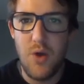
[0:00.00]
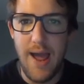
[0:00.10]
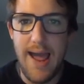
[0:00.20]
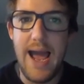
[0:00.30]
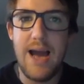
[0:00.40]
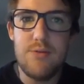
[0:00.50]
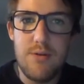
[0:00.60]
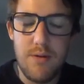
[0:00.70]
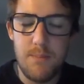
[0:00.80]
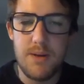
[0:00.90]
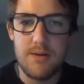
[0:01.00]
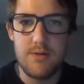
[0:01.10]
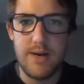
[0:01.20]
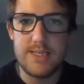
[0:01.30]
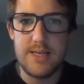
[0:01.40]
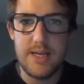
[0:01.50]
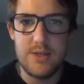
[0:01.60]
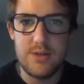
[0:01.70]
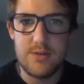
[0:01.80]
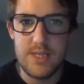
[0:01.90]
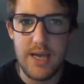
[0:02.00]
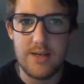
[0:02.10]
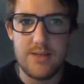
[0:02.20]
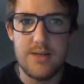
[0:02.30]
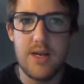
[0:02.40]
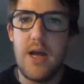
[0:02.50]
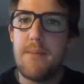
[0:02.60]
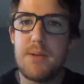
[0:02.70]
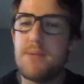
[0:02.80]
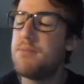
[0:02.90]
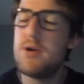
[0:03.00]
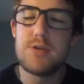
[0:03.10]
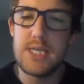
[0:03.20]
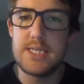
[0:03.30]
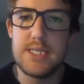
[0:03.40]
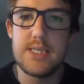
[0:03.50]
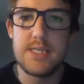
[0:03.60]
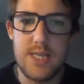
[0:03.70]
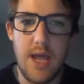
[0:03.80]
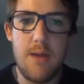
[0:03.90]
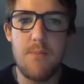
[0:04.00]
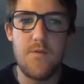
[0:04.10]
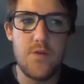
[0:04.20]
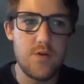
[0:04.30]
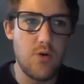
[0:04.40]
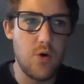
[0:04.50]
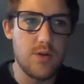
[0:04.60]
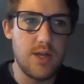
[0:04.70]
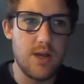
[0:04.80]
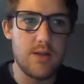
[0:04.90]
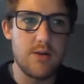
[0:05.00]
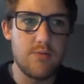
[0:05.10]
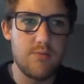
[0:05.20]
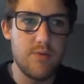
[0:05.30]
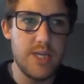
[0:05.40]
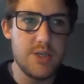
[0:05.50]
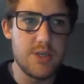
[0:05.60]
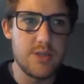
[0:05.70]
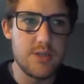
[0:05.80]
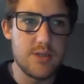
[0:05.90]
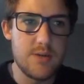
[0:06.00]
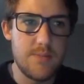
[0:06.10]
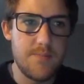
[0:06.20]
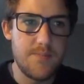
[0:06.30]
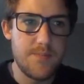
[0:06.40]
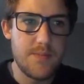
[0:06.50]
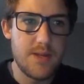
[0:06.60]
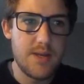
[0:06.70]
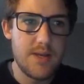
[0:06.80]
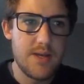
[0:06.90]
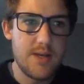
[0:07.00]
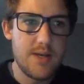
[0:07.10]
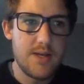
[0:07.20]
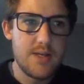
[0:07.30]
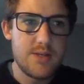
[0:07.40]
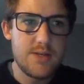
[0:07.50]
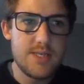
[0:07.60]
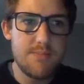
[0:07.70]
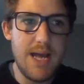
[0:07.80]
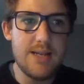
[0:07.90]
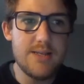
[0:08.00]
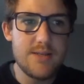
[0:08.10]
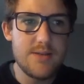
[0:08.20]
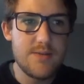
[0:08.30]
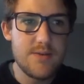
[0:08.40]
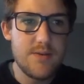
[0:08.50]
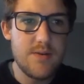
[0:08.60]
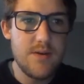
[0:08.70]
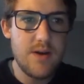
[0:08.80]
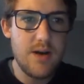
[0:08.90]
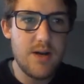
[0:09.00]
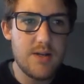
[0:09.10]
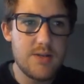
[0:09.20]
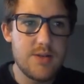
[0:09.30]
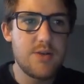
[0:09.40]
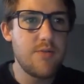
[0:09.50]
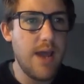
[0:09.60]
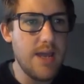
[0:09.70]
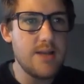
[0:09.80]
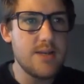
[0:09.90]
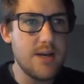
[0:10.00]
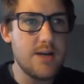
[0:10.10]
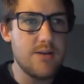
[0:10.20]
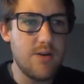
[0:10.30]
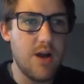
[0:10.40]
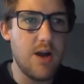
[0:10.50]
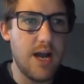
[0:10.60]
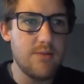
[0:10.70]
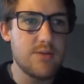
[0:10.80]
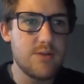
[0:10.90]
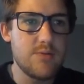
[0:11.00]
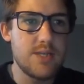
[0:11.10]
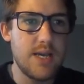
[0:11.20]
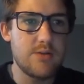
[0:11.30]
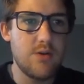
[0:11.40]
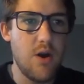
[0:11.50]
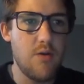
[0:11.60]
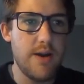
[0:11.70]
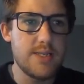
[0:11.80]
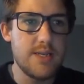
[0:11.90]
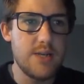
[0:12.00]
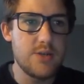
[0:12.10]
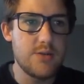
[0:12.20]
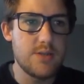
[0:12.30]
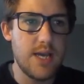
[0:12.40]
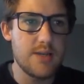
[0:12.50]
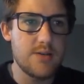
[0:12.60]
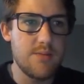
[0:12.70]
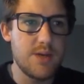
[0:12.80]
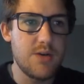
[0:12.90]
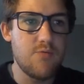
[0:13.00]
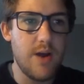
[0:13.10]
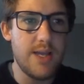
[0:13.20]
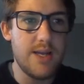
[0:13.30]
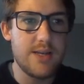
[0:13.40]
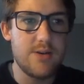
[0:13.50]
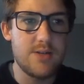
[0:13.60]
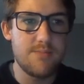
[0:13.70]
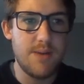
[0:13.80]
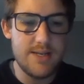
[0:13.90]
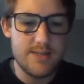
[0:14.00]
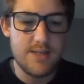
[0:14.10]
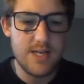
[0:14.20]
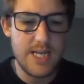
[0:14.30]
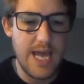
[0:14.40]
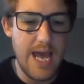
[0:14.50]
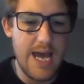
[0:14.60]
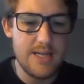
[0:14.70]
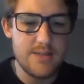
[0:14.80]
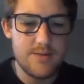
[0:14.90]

how you can build the residential sector, but the process is the same for all the other regions. So in demand, to create our household sector, our residential sector, I'm going to right click on demand and click add.